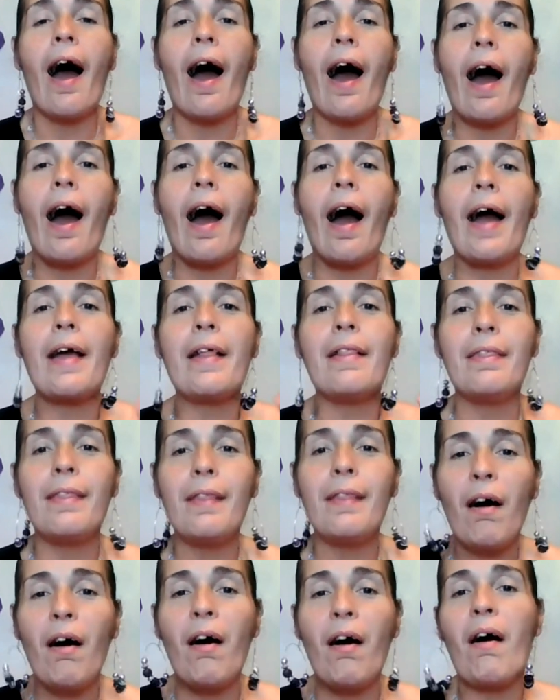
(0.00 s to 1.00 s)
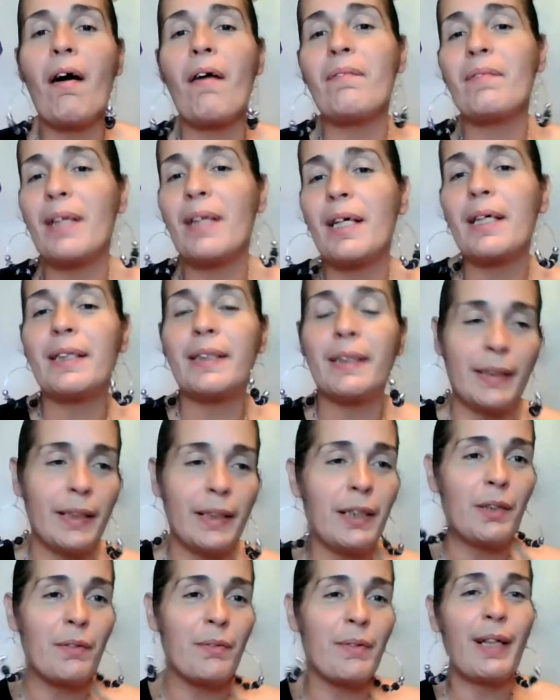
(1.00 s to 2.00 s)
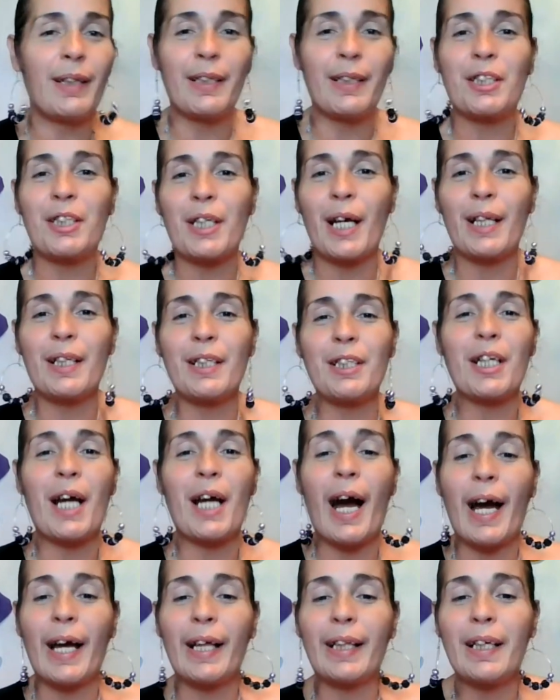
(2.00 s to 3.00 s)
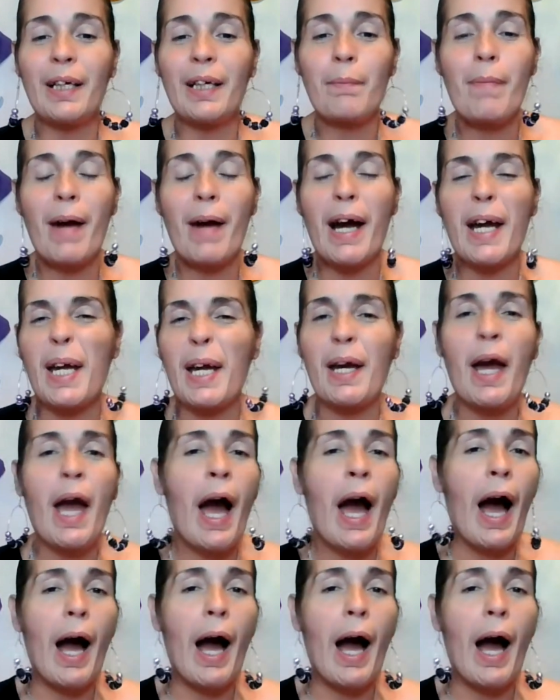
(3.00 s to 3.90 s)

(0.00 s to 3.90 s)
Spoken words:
I love the Cinderella Challenge. I live by it.